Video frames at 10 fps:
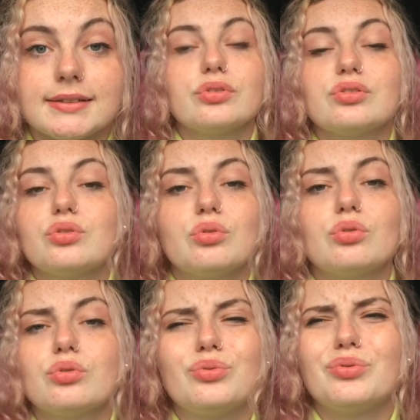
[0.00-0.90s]
Just don't
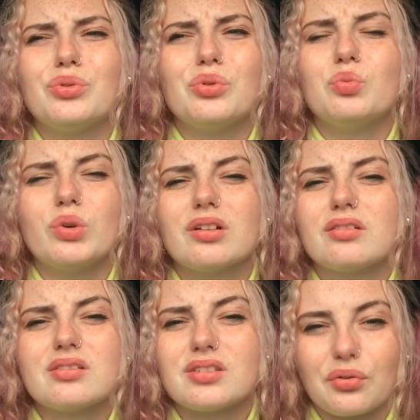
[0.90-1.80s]
go doing
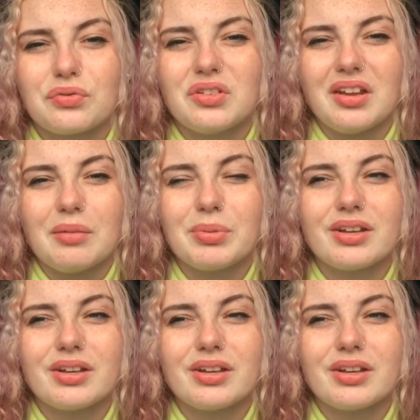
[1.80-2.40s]
weird stuff to it,